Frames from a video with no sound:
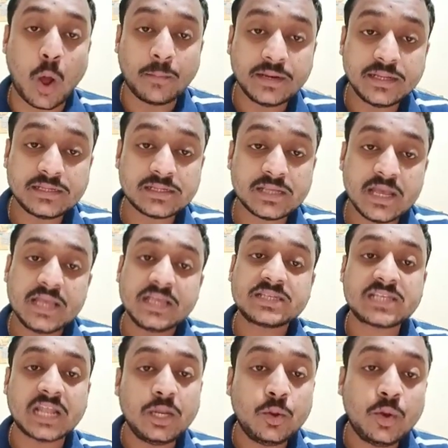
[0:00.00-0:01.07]
omnis
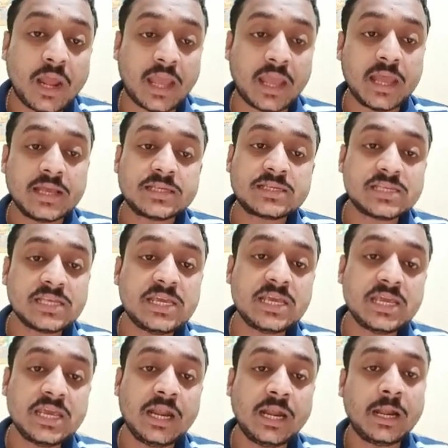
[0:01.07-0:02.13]
cellulae,
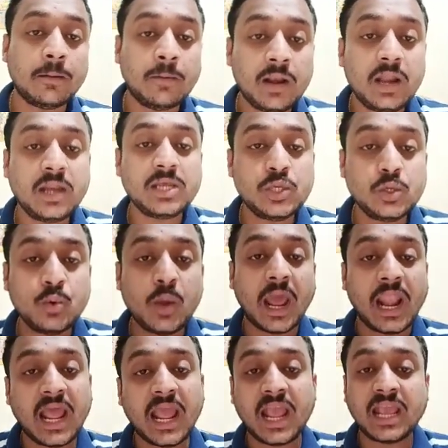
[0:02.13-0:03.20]

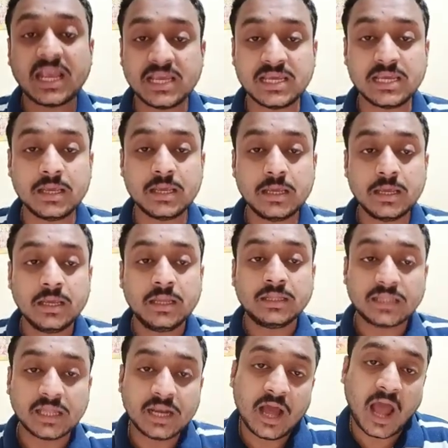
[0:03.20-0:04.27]
C-E-L-L-U-L-A-E,
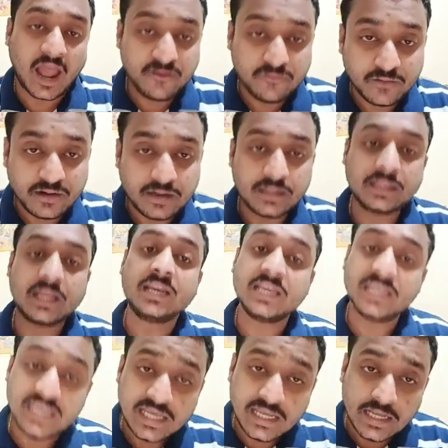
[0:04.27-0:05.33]
then a hyphen, then
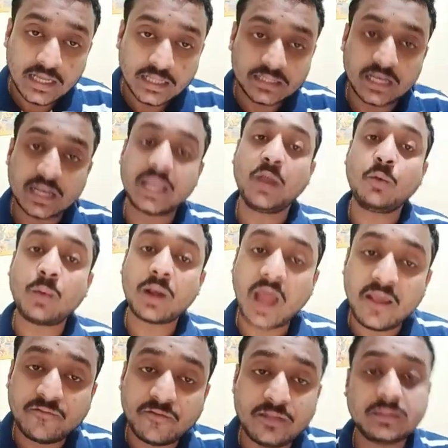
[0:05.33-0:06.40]
E, then again one
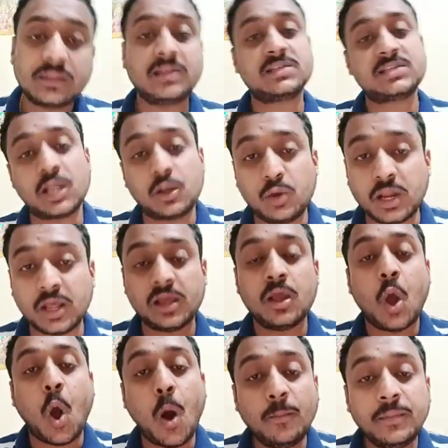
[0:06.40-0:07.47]
hyphen, then cellulae,
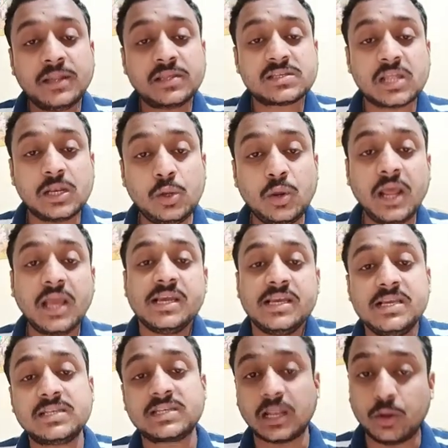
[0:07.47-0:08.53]
omnis cellulae,
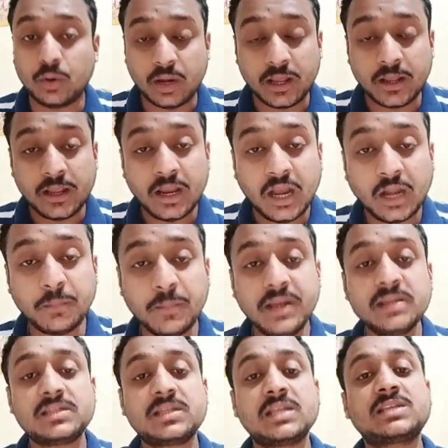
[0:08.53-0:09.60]
E cellulae. It
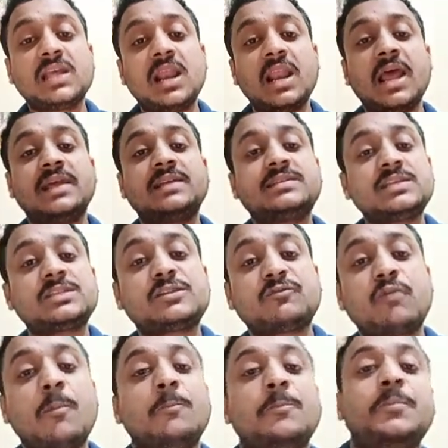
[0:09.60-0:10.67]
means the cell exists
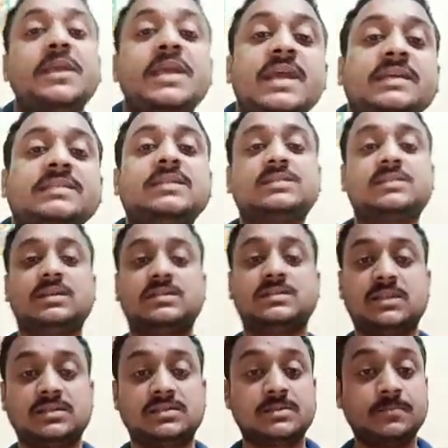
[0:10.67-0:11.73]
from pre-existing
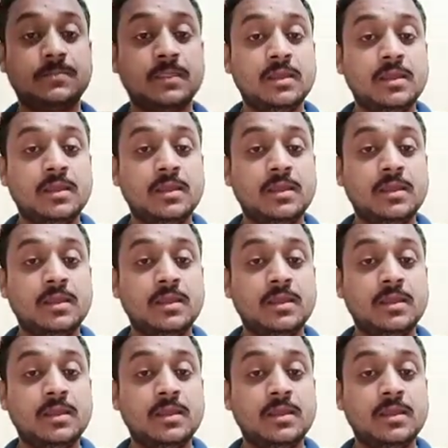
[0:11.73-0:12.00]
cells.